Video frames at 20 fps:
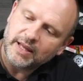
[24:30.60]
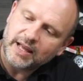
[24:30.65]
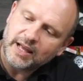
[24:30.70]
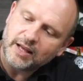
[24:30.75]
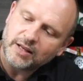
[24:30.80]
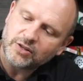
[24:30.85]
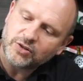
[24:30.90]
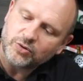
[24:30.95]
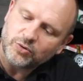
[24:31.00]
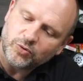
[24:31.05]
it
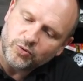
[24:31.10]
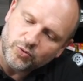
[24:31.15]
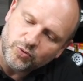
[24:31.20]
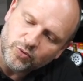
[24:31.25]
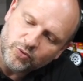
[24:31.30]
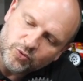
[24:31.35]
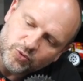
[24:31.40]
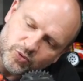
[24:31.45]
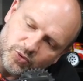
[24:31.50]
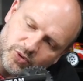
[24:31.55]
has
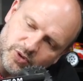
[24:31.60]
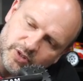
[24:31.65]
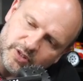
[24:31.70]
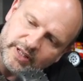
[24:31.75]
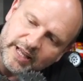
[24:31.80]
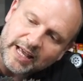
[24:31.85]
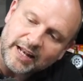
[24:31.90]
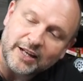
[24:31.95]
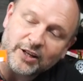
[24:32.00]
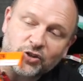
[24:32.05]
all
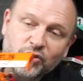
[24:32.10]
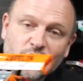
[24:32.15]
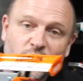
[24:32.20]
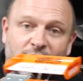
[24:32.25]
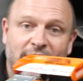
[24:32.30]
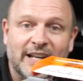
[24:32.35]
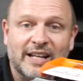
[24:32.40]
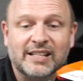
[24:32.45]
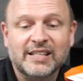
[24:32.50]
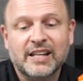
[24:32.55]

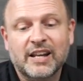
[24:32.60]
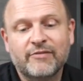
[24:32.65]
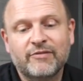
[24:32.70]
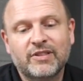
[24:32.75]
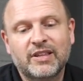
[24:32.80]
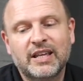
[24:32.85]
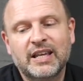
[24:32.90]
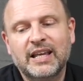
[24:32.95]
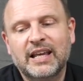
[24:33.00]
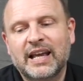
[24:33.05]
electronics and
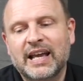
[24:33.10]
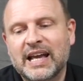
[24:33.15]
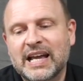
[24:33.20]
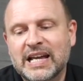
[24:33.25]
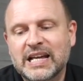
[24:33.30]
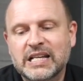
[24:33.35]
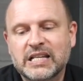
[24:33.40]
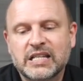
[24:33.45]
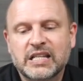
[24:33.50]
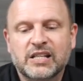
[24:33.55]
everything,
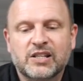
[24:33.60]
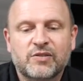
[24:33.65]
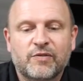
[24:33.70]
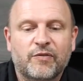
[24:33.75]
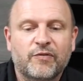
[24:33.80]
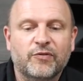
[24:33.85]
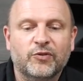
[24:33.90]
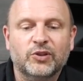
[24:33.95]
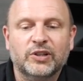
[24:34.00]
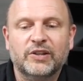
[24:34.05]
and it's a
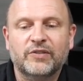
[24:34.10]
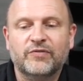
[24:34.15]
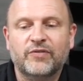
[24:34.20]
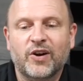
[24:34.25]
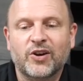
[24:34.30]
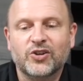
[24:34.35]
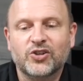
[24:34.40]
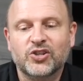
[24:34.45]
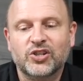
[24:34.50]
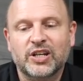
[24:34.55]
fully
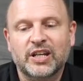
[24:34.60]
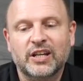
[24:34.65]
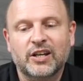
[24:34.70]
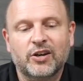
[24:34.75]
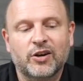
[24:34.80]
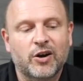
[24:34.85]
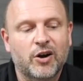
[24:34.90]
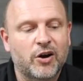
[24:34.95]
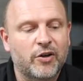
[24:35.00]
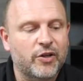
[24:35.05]
functioning
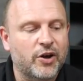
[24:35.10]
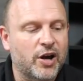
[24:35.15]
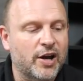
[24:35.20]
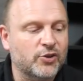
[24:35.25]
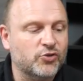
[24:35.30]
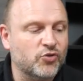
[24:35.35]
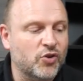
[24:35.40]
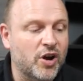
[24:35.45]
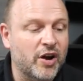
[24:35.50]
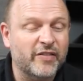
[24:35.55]
car that I
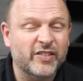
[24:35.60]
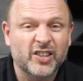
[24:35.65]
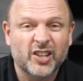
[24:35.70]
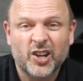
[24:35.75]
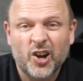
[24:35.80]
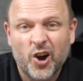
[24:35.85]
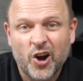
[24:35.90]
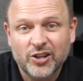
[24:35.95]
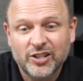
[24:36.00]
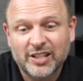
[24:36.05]
drive in the
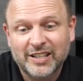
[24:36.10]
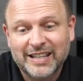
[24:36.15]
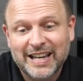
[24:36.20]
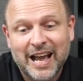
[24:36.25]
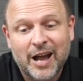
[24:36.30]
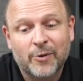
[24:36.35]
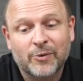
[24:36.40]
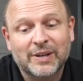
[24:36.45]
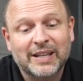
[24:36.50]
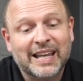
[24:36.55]
garden
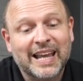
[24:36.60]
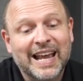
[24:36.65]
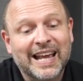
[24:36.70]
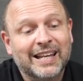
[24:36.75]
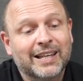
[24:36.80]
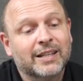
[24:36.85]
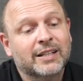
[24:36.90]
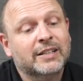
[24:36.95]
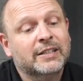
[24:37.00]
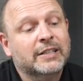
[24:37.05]
now and
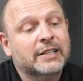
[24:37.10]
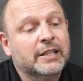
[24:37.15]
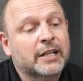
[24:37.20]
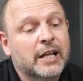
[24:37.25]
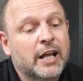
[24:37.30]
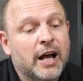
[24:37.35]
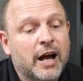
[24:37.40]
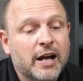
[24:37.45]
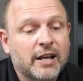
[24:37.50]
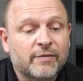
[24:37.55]
again.
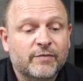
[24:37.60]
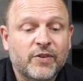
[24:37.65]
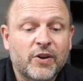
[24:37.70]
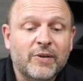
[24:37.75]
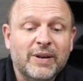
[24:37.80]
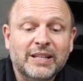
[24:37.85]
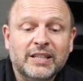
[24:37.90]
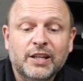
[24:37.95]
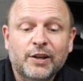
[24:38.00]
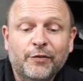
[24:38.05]

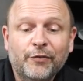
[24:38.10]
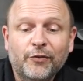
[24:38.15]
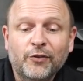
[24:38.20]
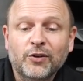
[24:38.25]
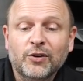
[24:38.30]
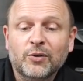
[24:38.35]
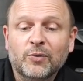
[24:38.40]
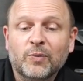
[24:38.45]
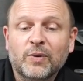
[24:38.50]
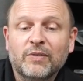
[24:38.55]
Very
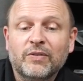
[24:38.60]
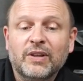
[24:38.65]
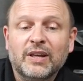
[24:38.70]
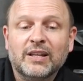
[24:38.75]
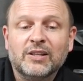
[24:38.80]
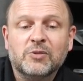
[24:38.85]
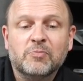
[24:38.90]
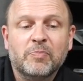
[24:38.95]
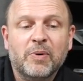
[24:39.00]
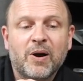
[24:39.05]
different with
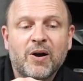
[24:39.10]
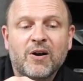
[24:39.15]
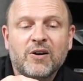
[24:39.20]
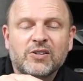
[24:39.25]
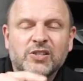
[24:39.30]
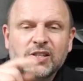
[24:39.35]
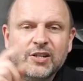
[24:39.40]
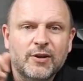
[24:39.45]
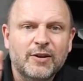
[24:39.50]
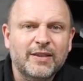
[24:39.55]
its
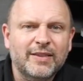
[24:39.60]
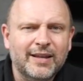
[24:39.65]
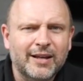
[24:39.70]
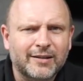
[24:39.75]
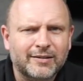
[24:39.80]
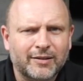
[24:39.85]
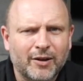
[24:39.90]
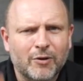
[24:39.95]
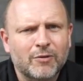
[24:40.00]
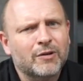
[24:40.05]
bars. The only thing I
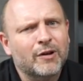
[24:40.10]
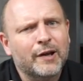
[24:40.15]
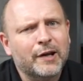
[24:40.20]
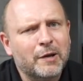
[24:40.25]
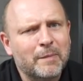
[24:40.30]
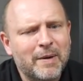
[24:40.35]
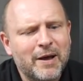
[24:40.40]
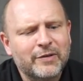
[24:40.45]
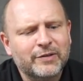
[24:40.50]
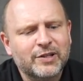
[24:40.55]
don't
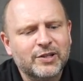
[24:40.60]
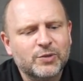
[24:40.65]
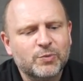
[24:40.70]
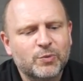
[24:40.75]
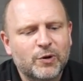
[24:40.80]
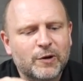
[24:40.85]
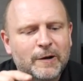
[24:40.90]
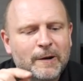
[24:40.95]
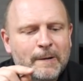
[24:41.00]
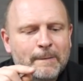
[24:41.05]
like about this
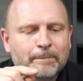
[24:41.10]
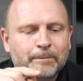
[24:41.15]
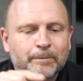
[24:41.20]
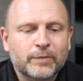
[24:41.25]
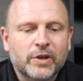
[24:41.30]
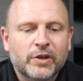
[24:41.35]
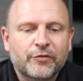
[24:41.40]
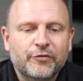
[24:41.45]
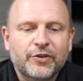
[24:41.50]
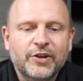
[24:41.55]
one,
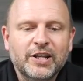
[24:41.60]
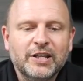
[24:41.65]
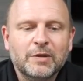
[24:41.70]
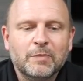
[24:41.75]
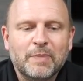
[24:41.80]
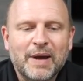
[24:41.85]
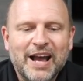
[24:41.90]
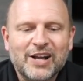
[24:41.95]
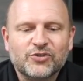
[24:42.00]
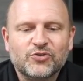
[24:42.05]
fitting the
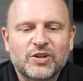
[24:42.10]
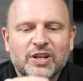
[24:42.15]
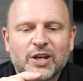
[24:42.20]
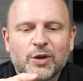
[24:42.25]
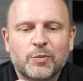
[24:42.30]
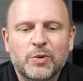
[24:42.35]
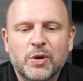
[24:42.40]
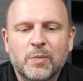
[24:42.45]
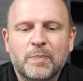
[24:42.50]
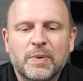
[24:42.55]
battery
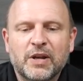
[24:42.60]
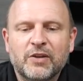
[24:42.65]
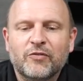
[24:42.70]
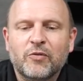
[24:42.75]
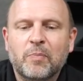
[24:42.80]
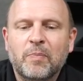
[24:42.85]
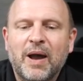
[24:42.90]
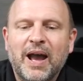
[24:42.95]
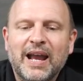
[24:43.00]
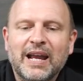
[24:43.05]
can be a bit of a
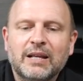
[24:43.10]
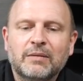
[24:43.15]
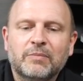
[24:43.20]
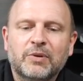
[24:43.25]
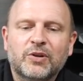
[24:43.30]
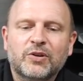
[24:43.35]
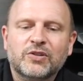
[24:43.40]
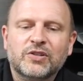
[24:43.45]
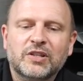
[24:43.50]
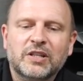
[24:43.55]
pain
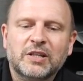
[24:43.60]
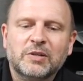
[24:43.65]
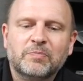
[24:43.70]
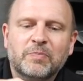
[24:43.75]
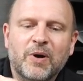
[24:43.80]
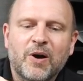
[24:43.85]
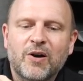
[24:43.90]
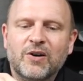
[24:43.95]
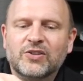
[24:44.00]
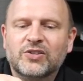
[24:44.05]
because of these
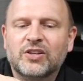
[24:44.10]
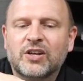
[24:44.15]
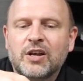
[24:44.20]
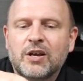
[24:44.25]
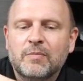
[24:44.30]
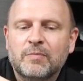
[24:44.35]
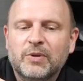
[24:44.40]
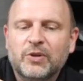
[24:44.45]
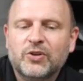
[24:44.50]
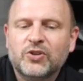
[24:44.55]
bars,
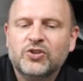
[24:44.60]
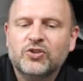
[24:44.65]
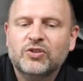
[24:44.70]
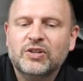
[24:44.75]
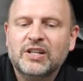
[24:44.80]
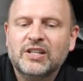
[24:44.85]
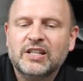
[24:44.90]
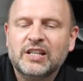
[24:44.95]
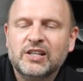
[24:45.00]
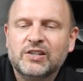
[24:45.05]
because you
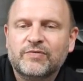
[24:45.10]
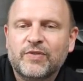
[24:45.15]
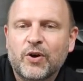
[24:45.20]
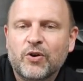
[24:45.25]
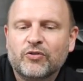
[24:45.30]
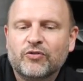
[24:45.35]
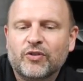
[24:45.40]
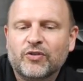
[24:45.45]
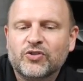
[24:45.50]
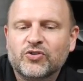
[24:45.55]
need these
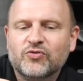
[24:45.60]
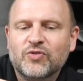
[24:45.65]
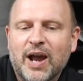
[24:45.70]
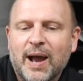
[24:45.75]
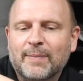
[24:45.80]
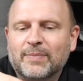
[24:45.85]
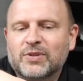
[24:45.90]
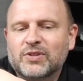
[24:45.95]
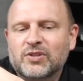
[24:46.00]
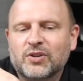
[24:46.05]
Velcro
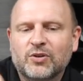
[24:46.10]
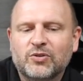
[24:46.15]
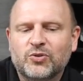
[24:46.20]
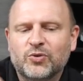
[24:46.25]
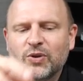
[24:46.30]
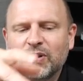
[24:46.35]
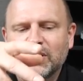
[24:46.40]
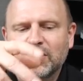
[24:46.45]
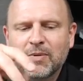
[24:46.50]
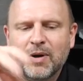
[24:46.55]
straps, so
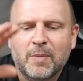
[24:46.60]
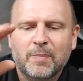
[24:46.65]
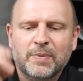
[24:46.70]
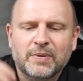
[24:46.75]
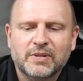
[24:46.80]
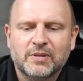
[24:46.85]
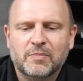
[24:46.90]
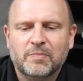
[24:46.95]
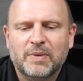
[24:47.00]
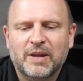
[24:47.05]
doing them up
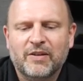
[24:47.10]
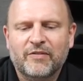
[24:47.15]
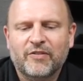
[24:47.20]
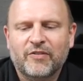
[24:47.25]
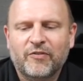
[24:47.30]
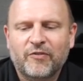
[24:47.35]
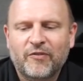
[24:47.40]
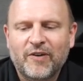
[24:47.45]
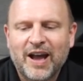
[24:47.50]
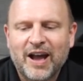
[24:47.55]
is a bit of a
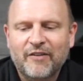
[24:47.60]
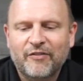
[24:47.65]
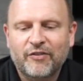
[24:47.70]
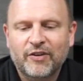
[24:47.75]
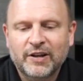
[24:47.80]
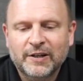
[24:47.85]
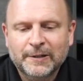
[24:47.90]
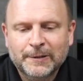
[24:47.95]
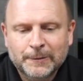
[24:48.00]
faff.